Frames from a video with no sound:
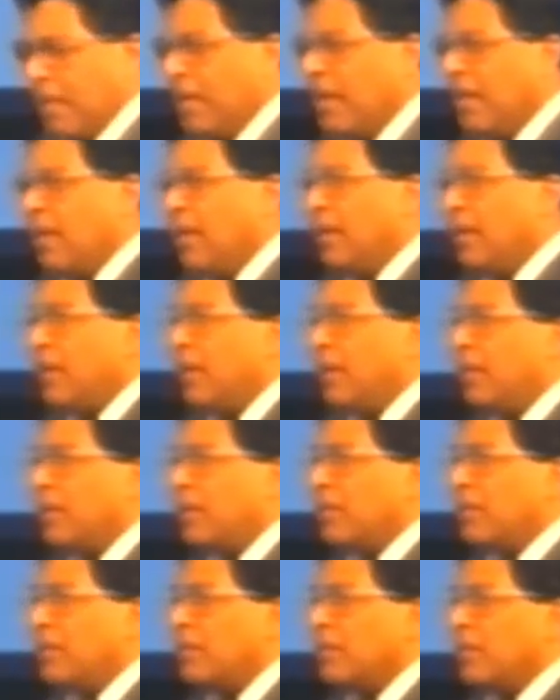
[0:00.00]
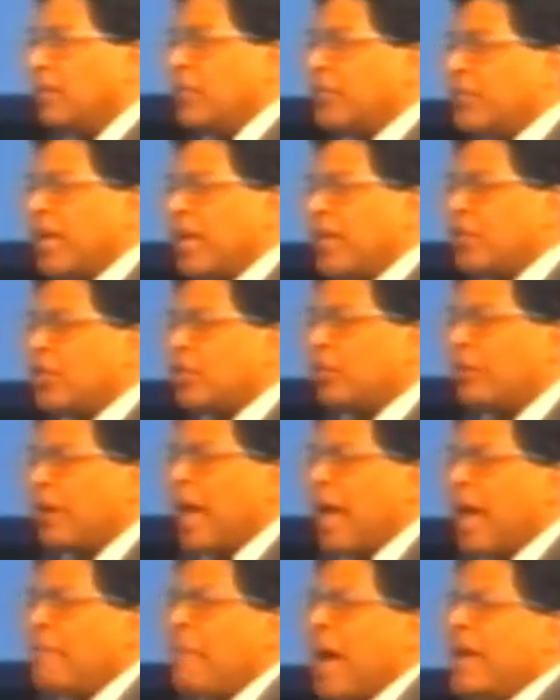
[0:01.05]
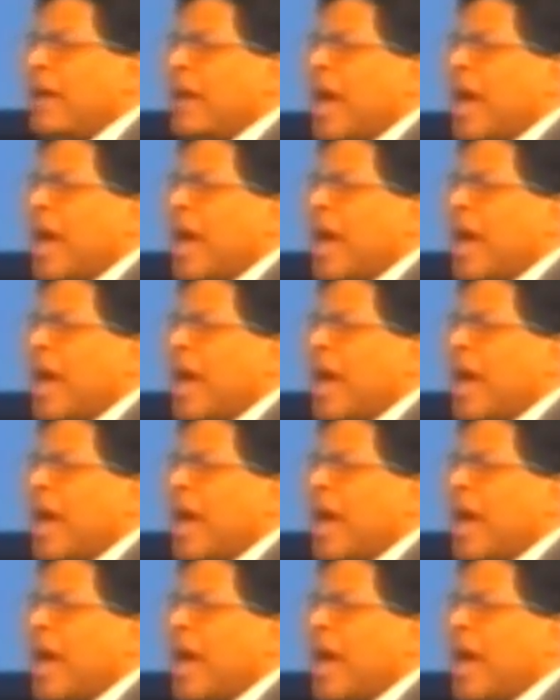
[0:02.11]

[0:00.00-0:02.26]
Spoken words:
And he says to her, "Am I